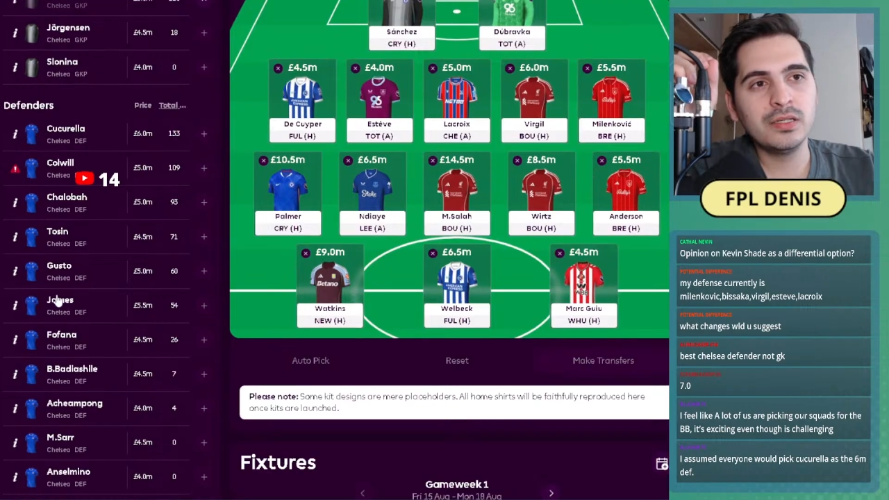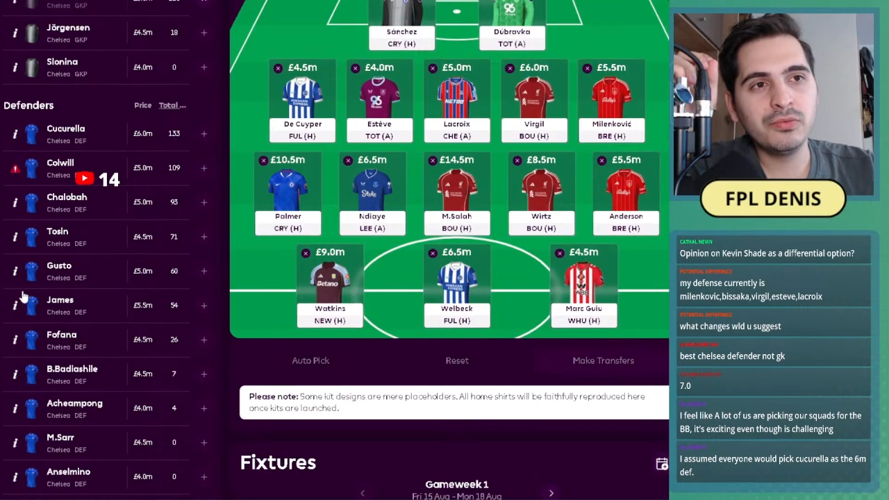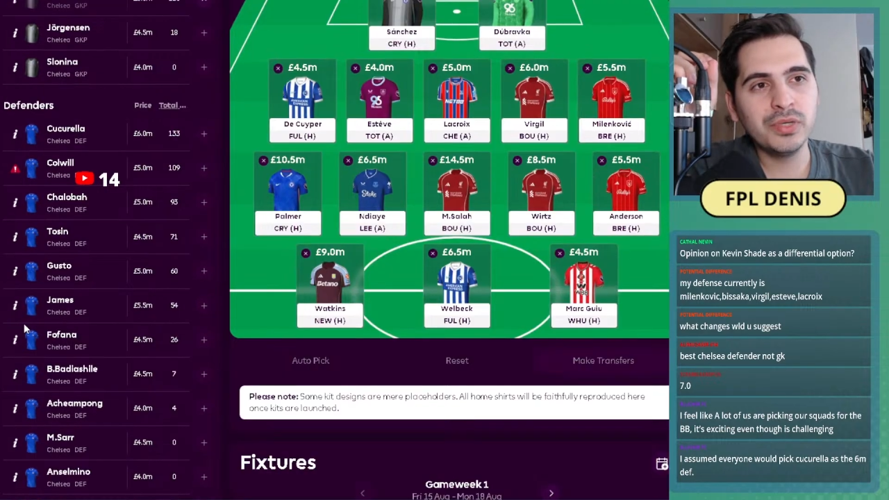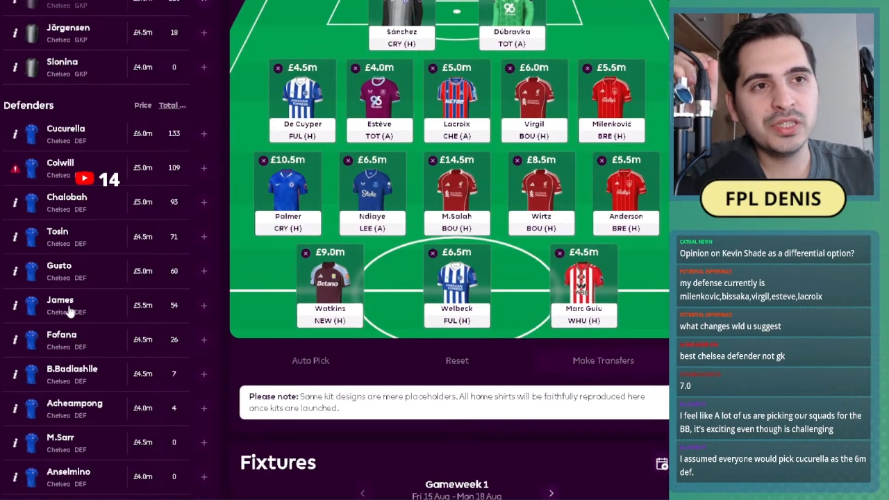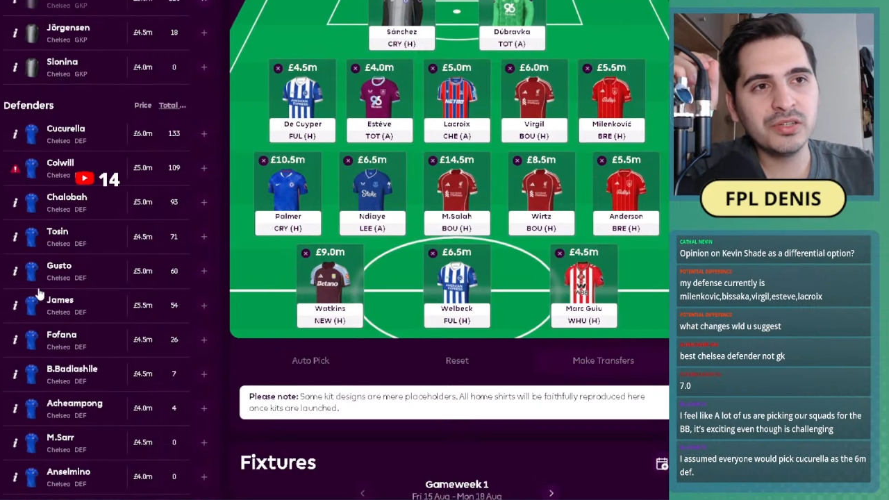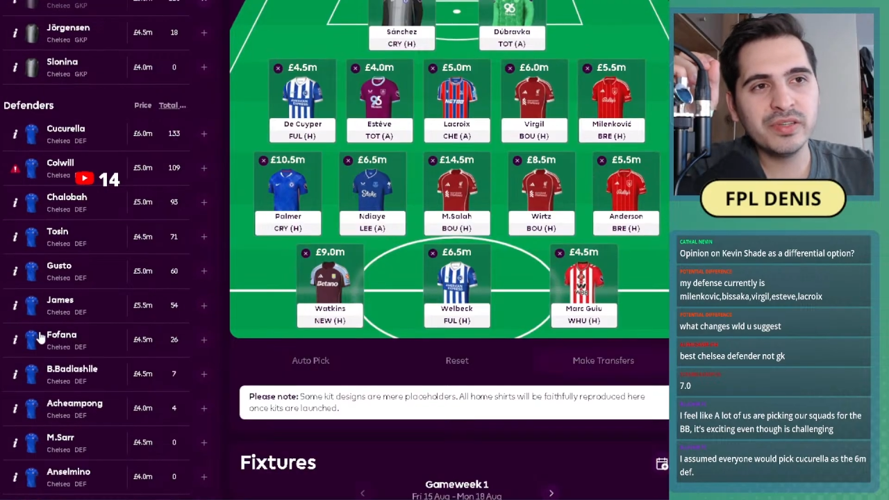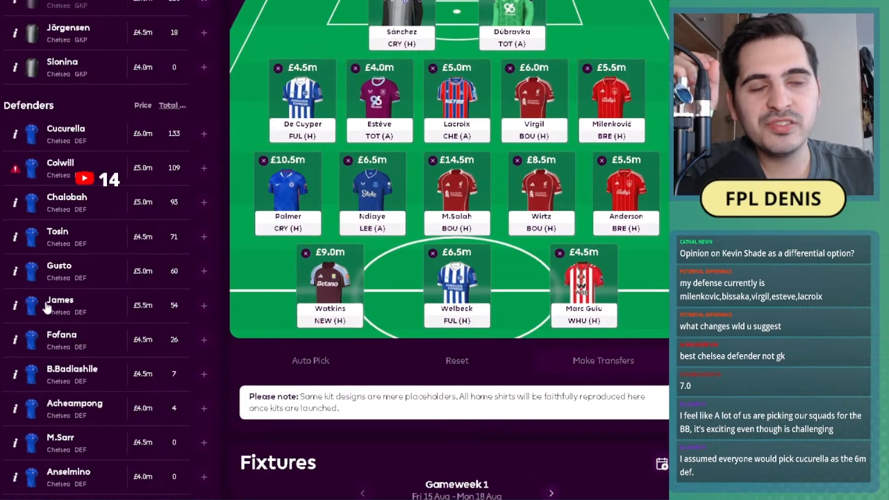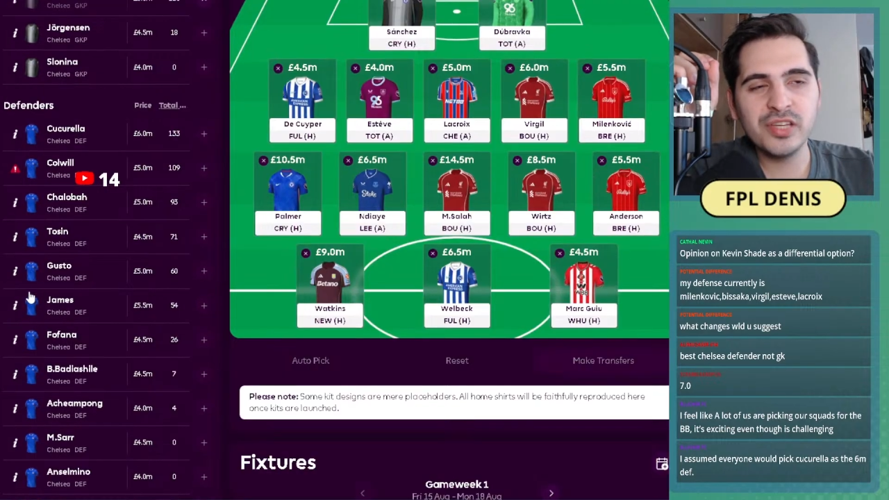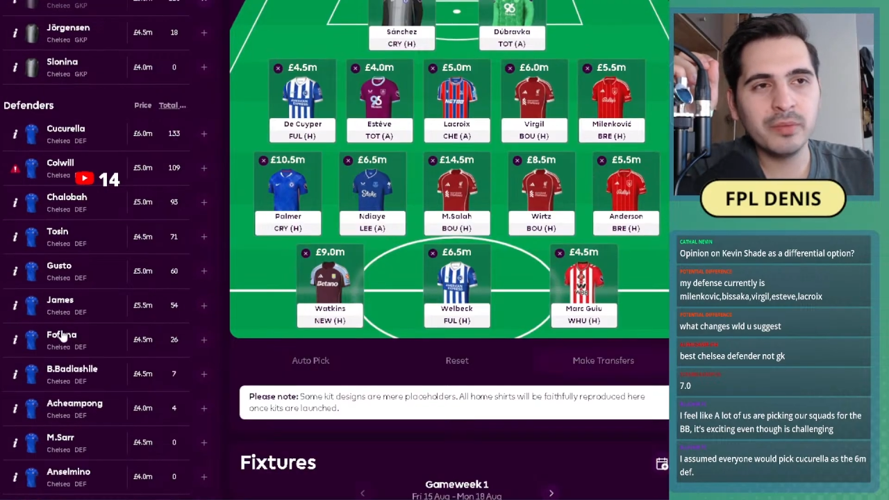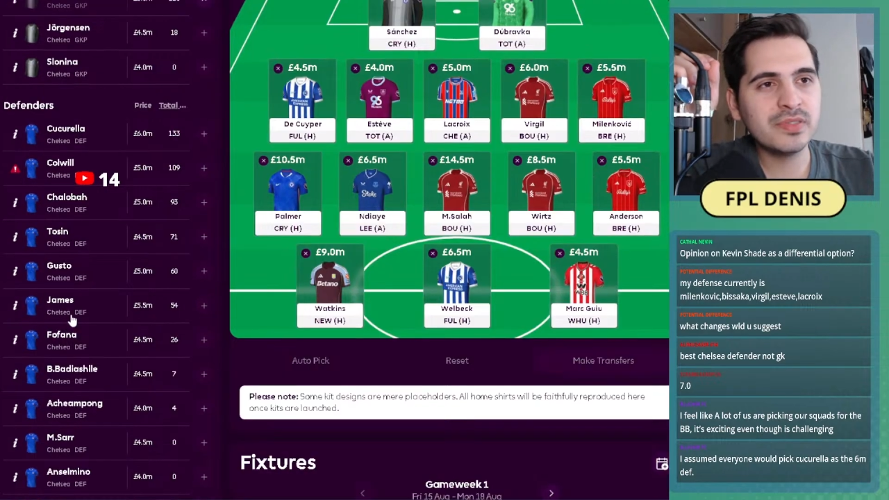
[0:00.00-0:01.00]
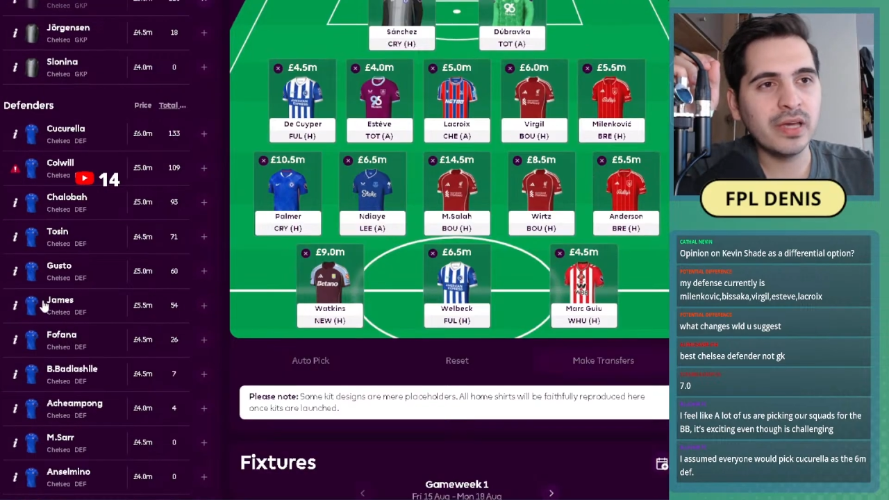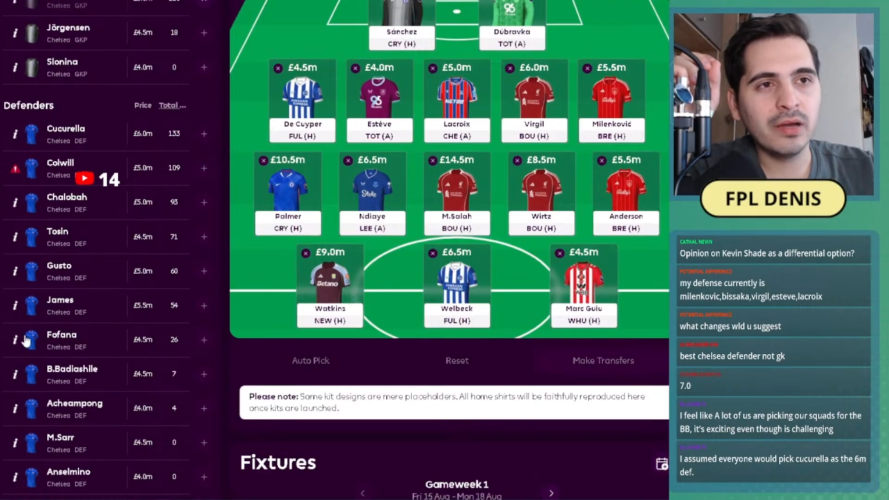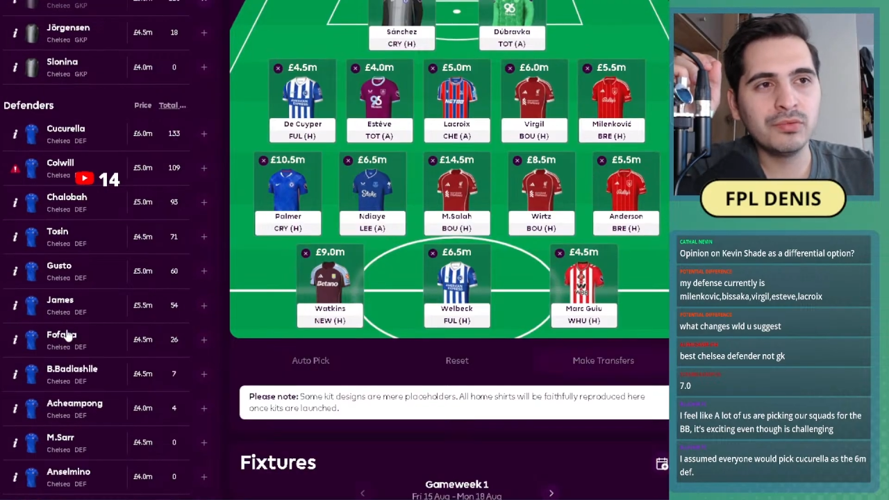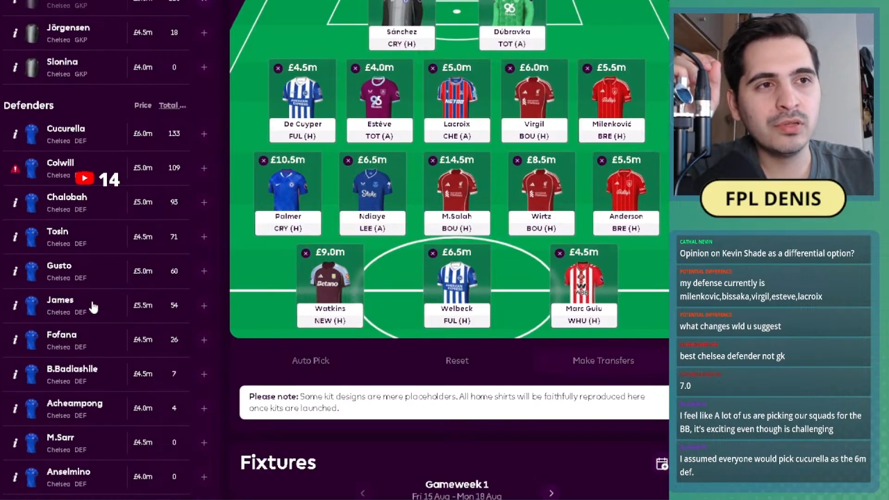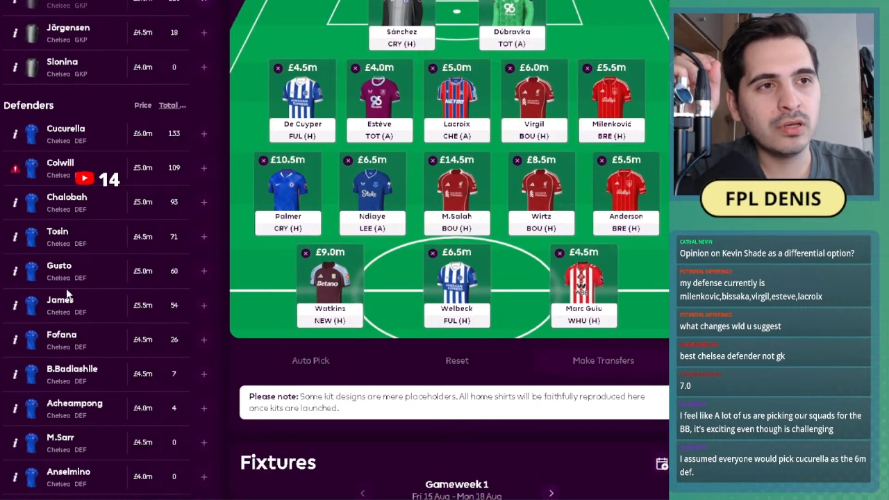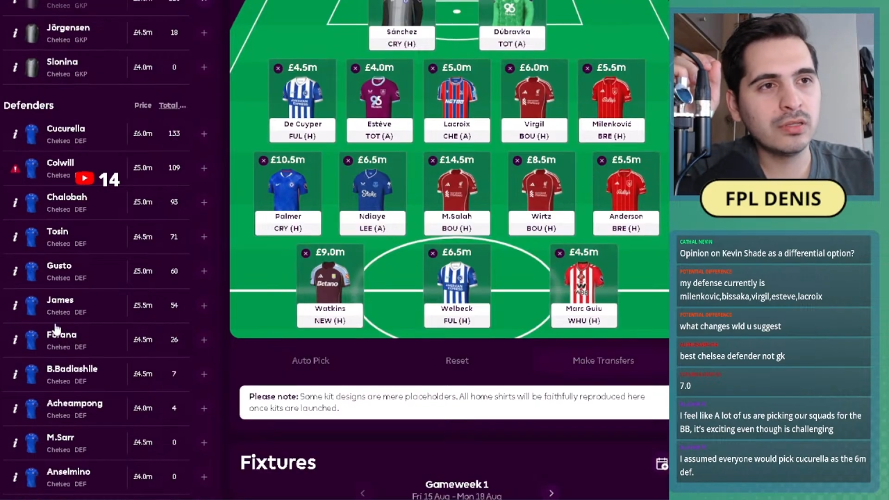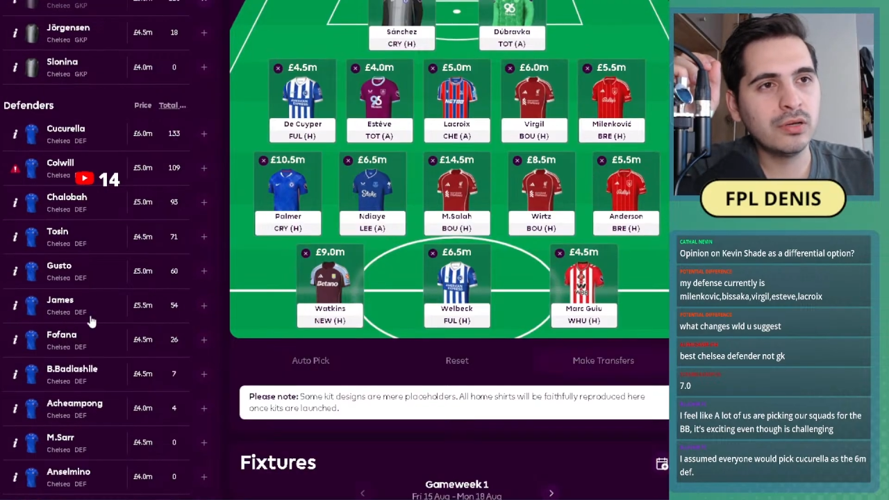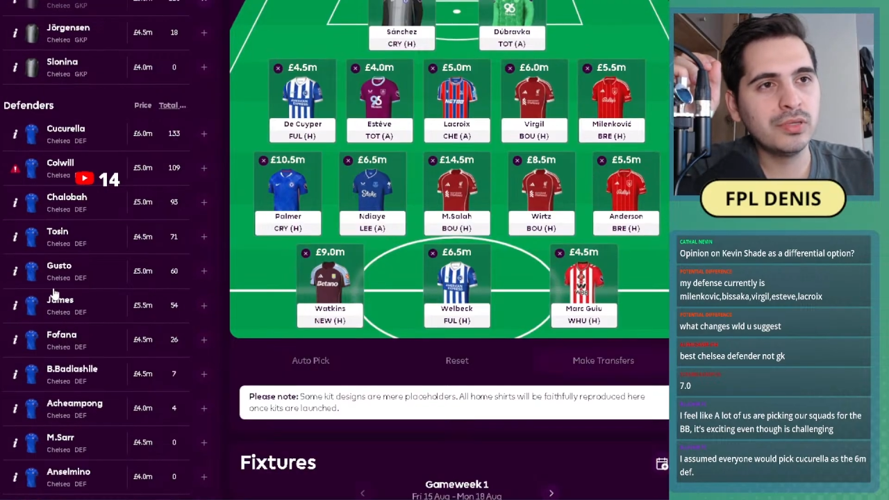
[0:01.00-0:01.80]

With Reece James, I would not go